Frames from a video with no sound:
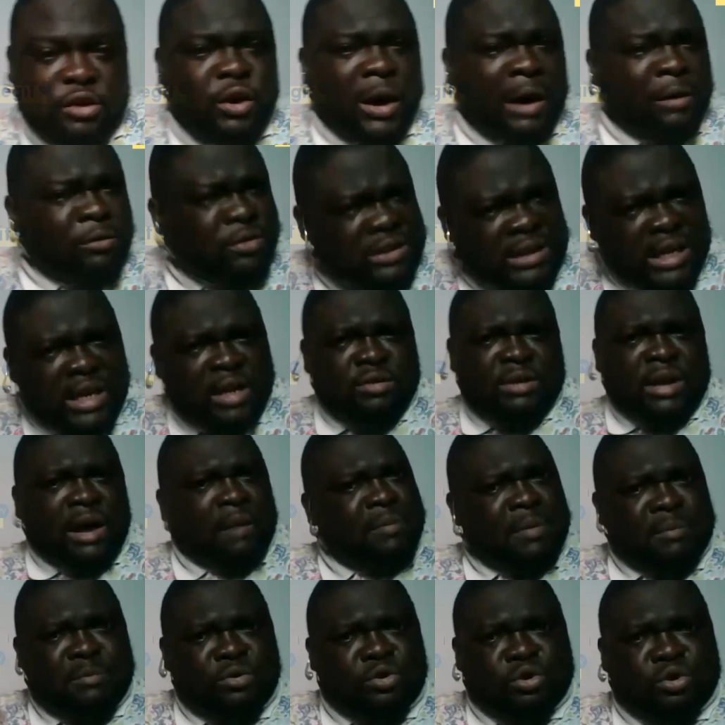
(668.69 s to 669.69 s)
You know, I was telling you
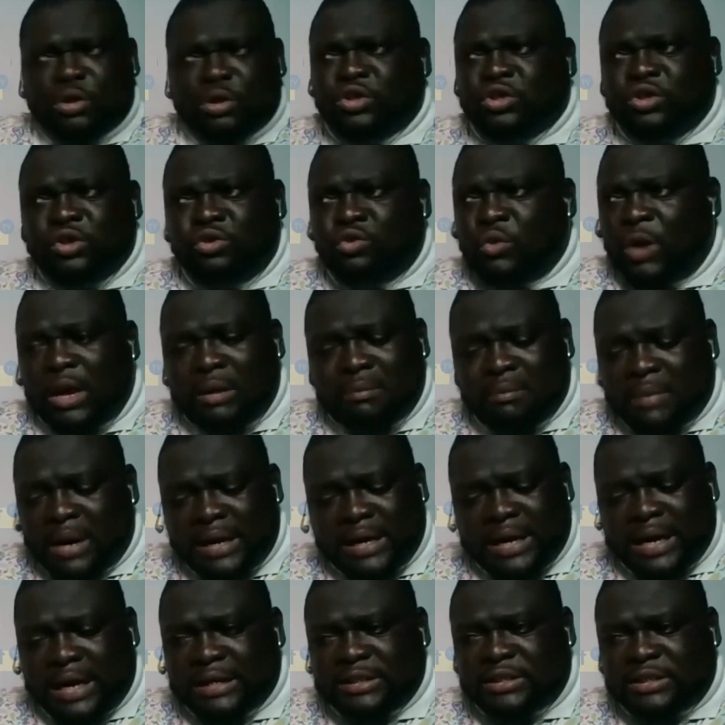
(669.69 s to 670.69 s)
that people thought you and
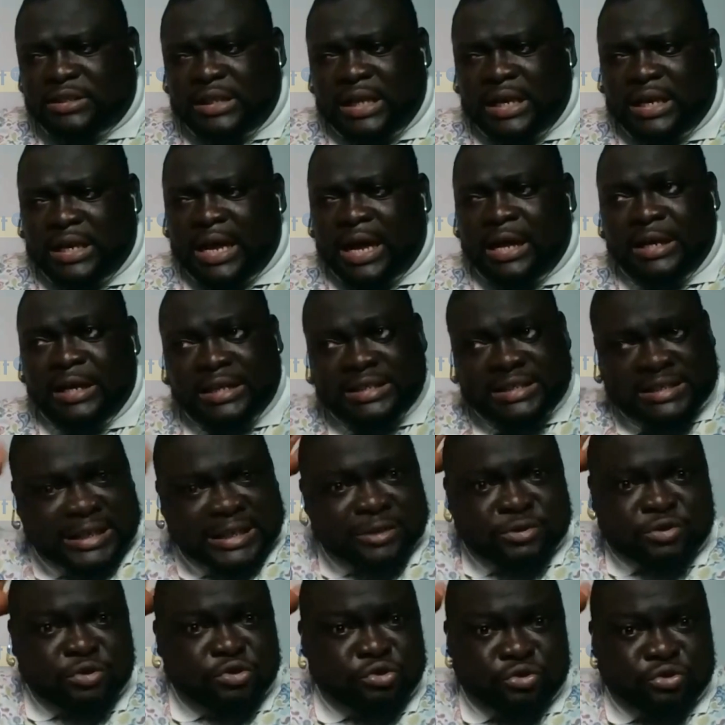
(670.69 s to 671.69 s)
Maria's thing, that they
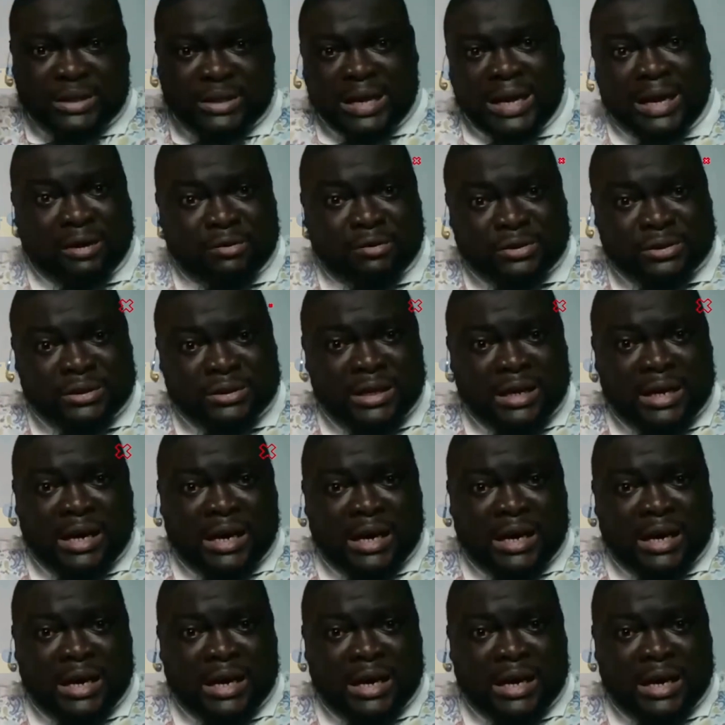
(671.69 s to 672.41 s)
sent you to the house